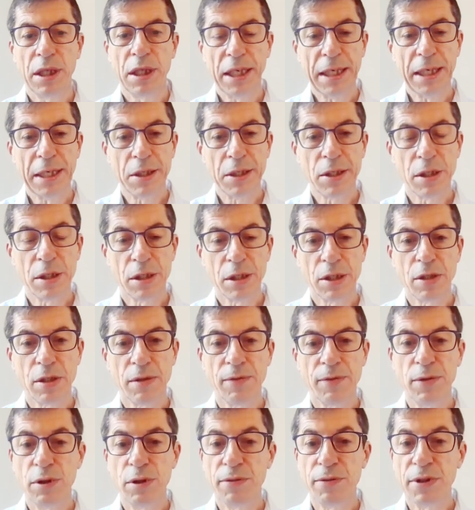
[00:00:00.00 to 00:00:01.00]
Incidence of
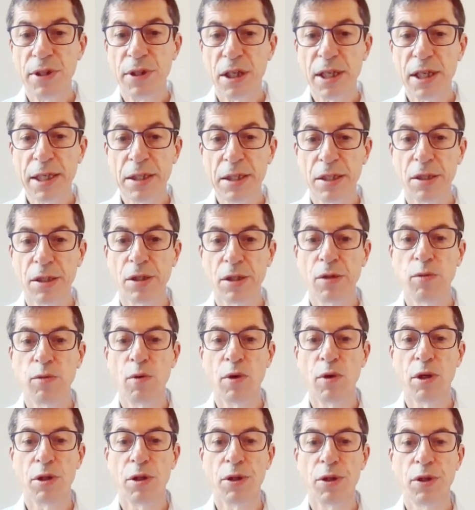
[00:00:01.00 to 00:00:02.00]
uveitis
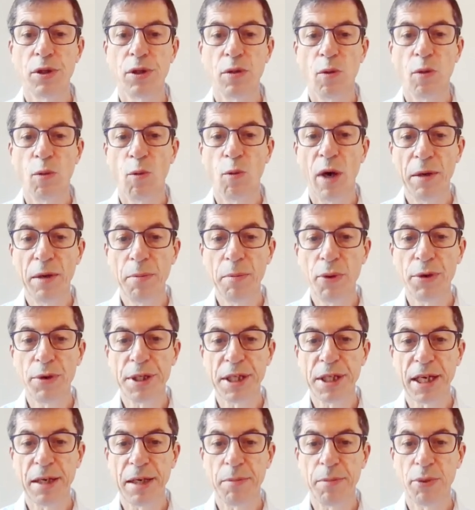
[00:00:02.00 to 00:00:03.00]
was
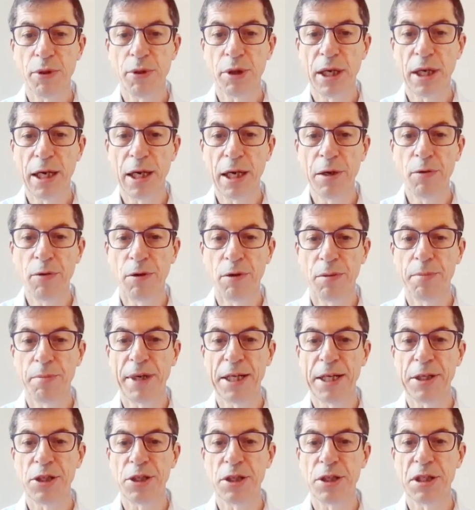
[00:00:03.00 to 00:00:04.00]
1.8 per 100
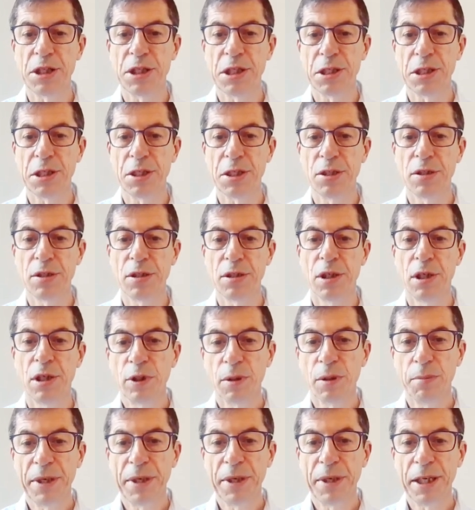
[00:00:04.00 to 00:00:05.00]
patient years,
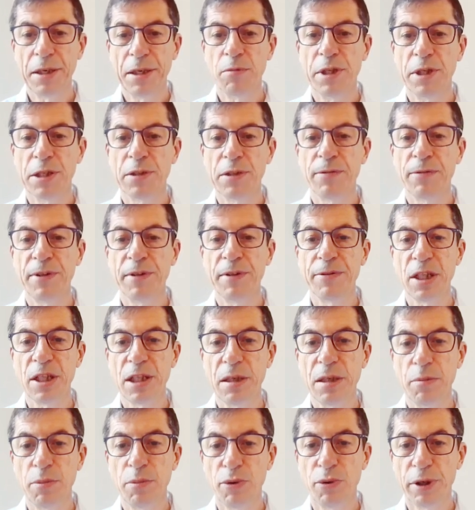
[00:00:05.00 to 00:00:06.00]
compared with
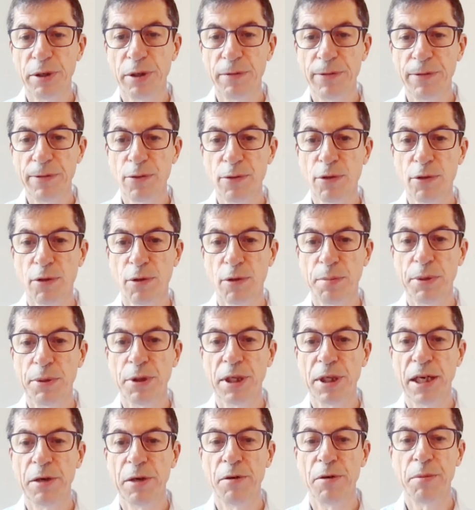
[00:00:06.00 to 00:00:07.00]
15.4 per
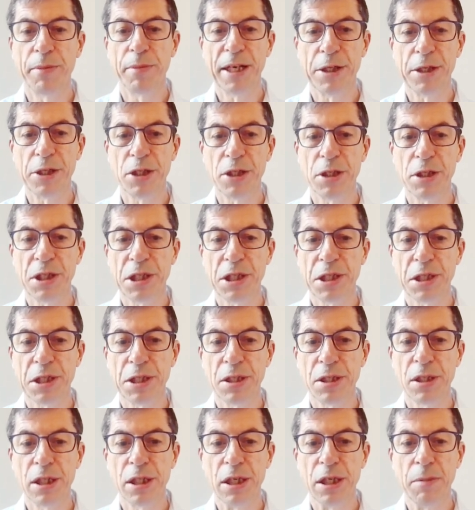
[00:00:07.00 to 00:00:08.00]
100 patient
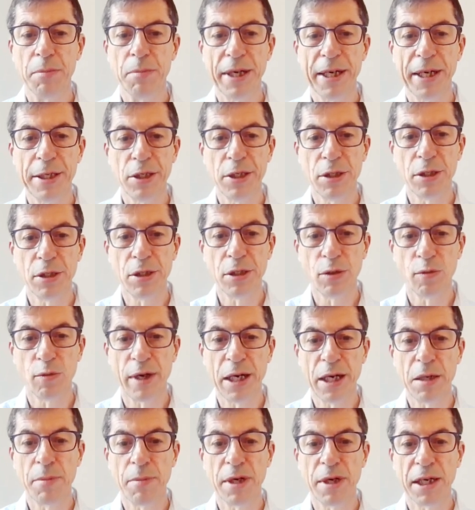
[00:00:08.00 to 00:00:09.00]
years in patients
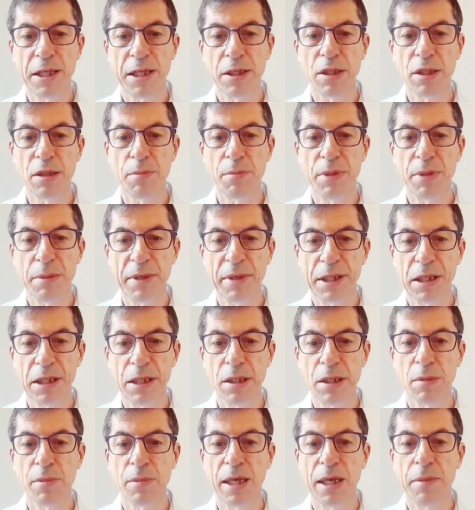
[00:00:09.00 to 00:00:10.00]
randomized to
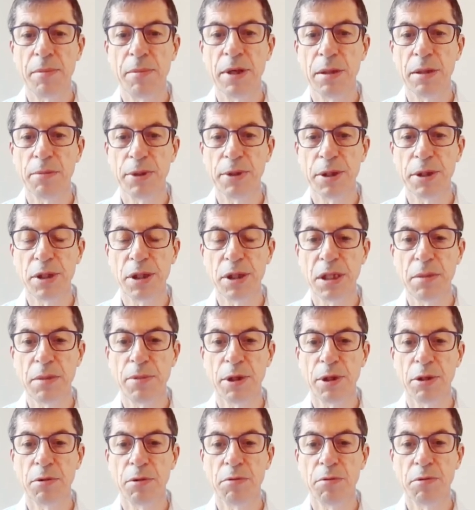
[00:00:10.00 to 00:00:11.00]
Bimekizumab and
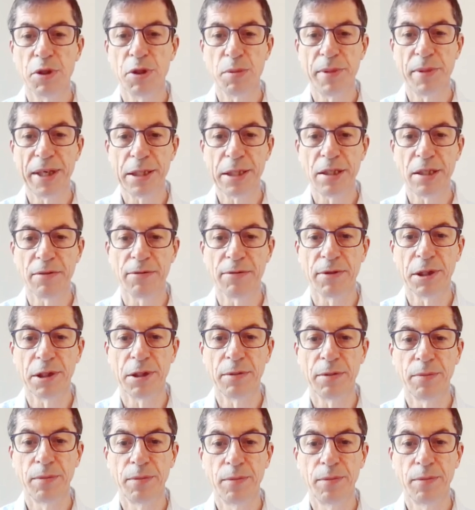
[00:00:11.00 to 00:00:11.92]
placebo, respectively.